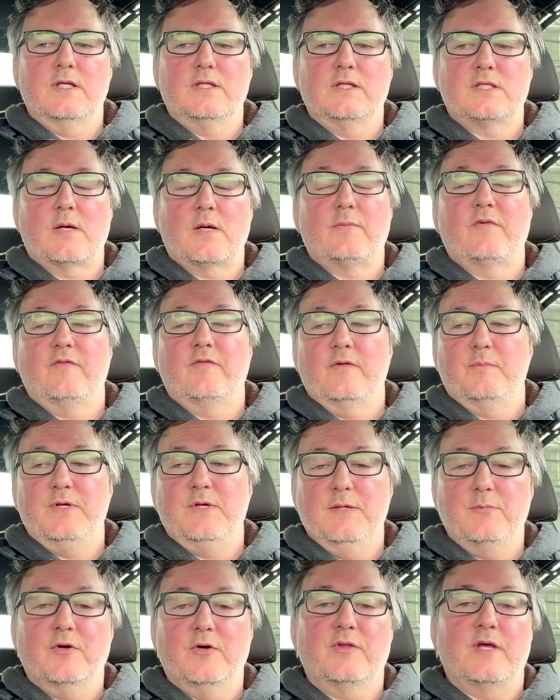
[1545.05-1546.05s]
when some
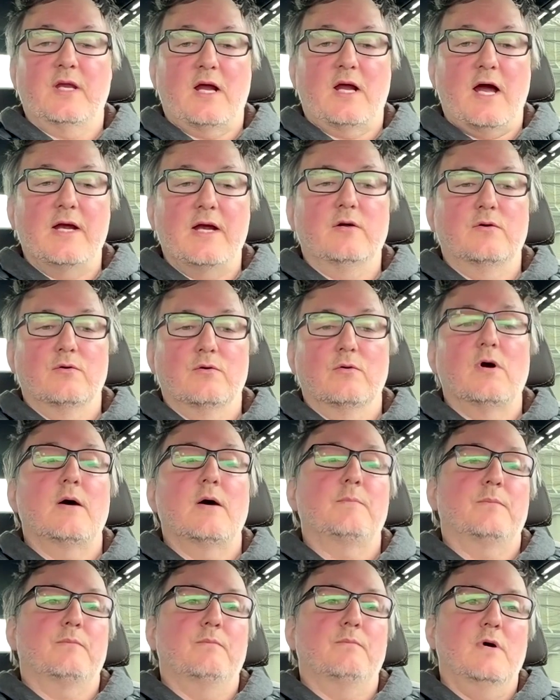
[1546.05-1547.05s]
of the people that I
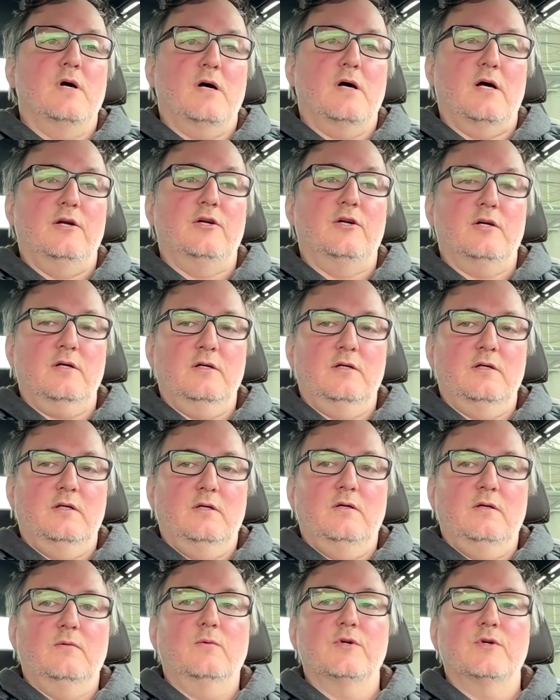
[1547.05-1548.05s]
grew up
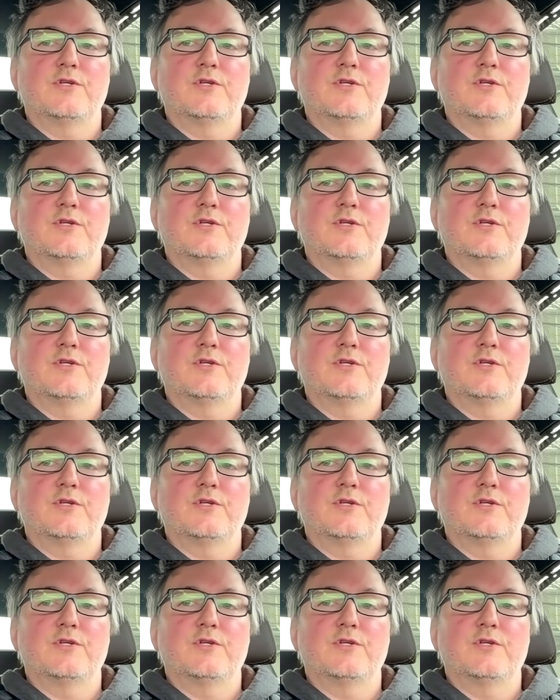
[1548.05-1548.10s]
under